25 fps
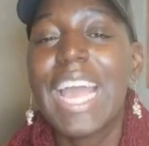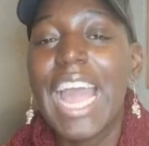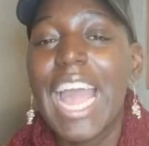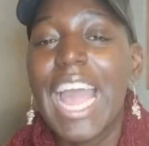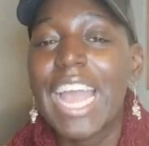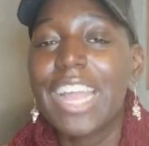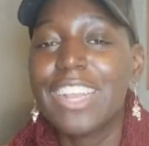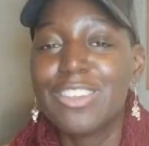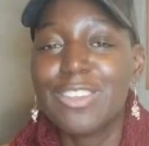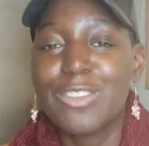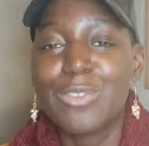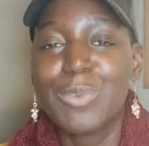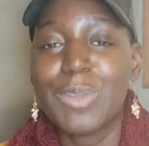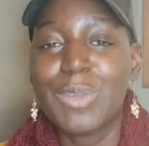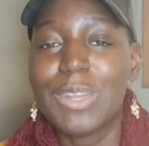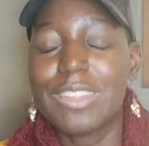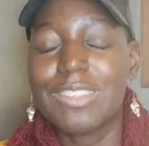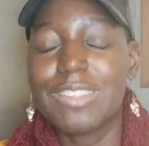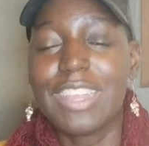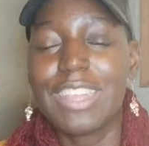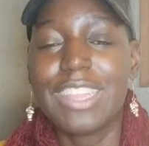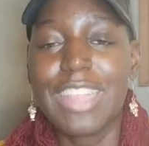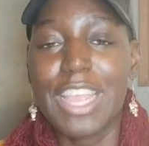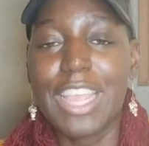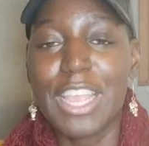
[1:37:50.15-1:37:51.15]
I just want to
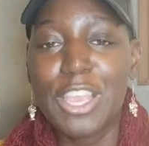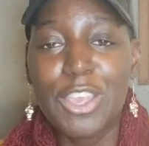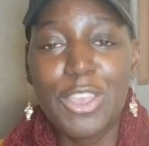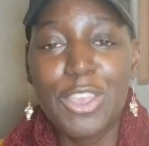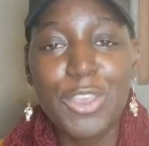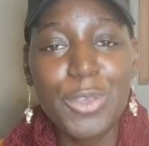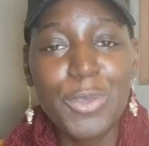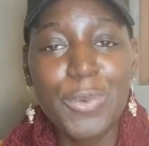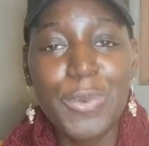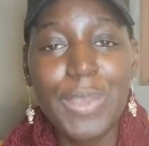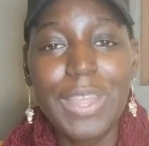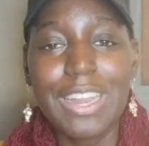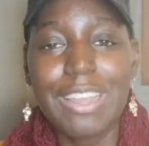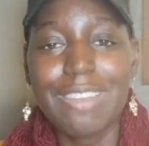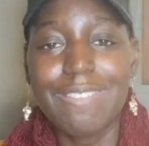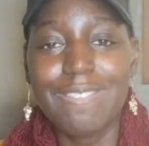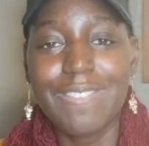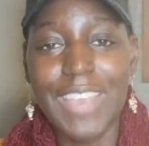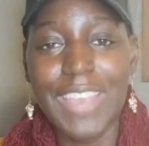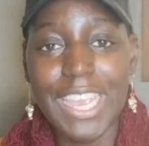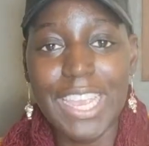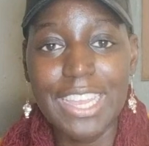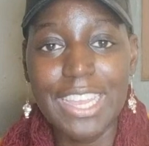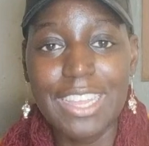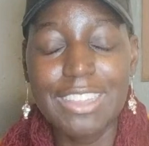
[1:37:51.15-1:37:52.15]
say thank you in
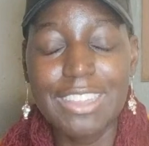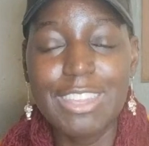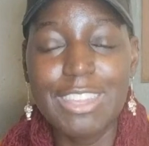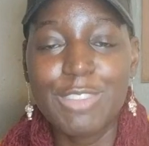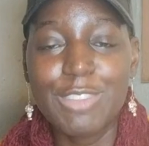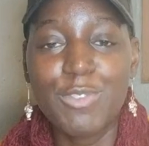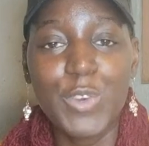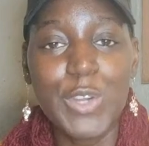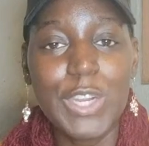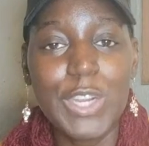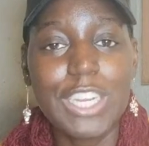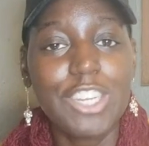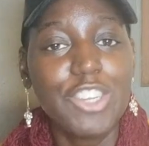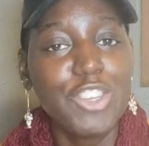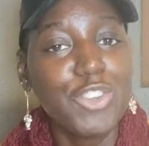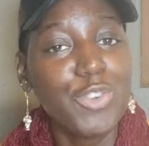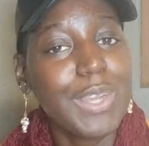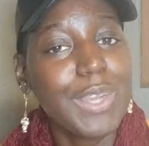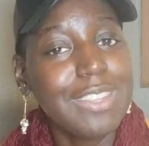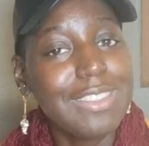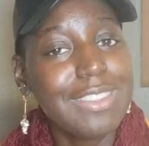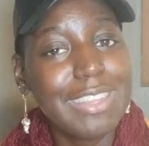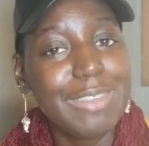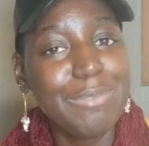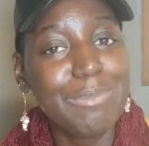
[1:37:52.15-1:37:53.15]
advance for
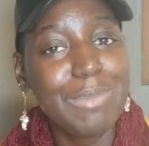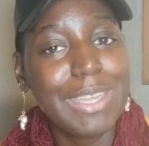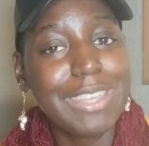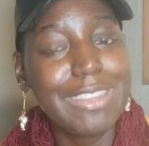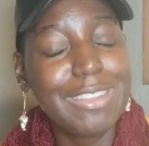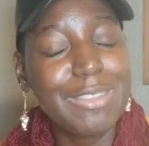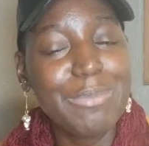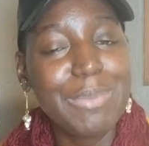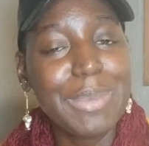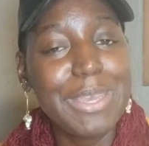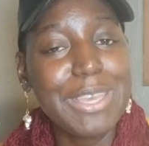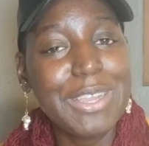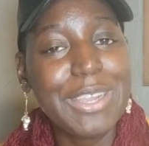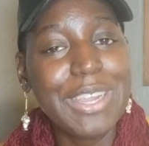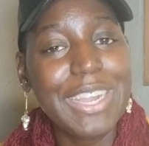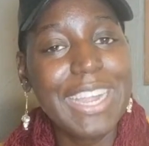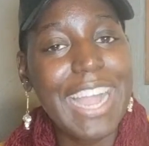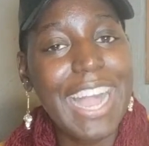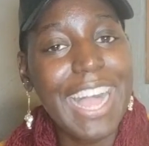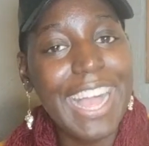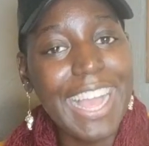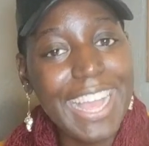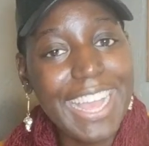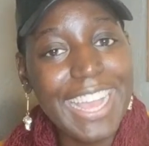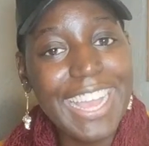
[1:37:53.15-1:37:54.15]
trusting me to be your
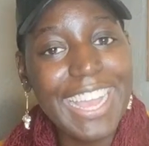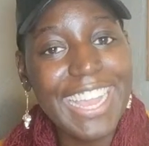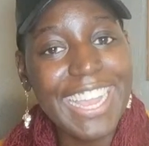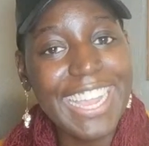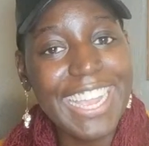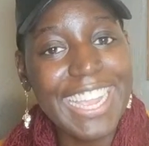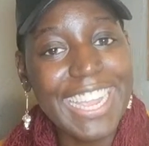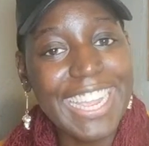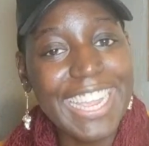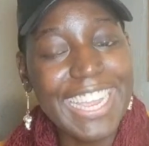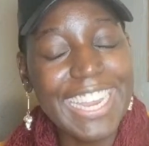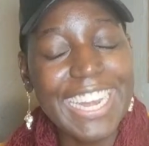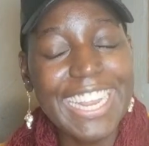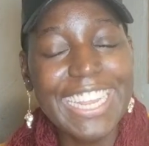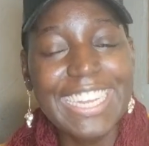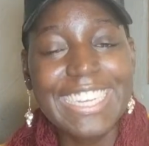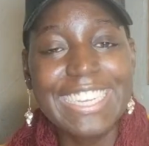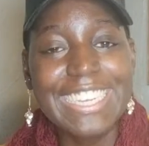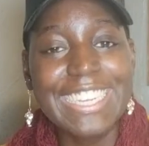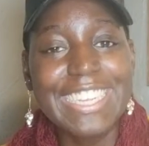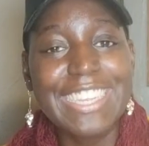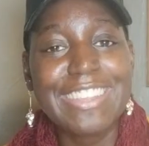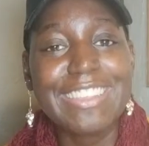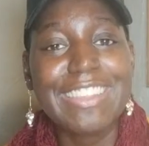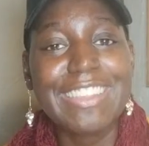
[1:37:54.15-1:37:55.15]
guide and
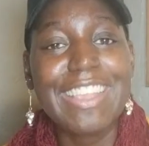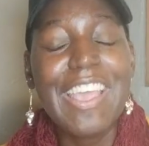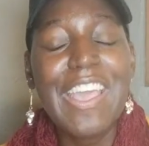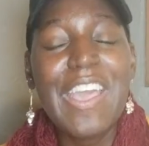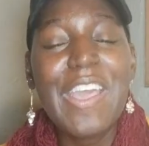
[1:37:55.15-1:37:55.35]
just,